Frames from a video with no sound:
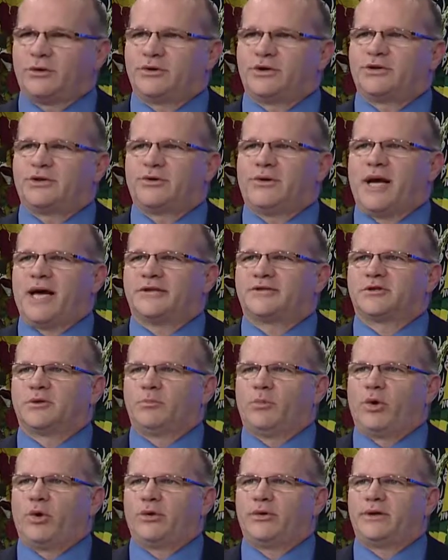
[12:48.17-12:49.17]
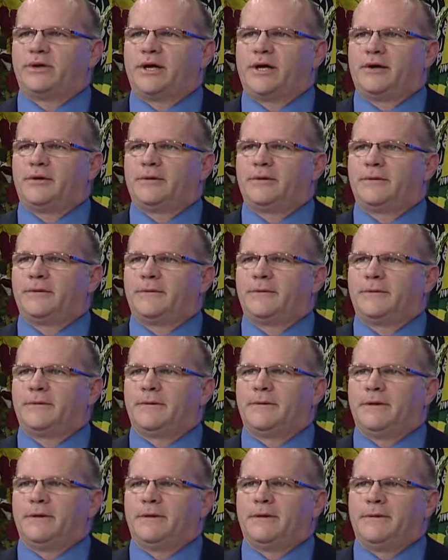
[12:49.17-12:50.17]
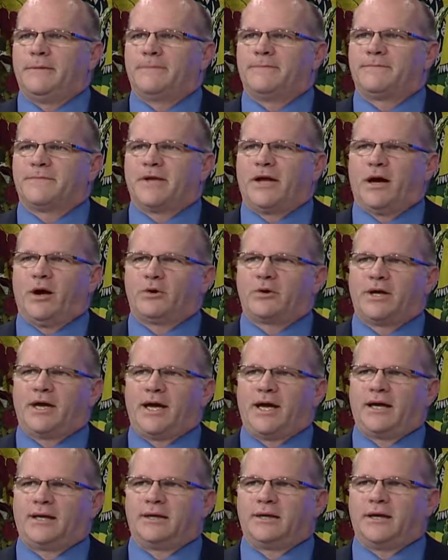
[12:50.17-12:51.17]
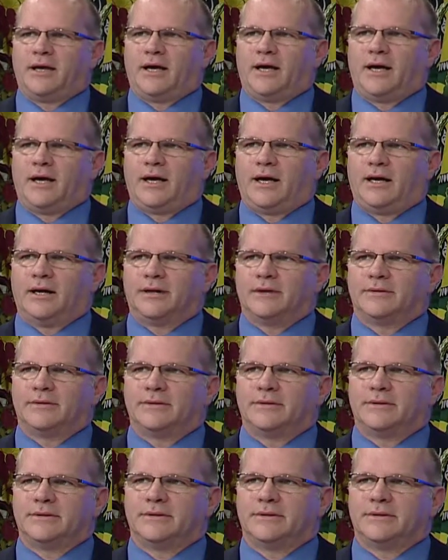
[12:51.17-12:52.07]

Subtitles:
or did you add some more in there? Okay,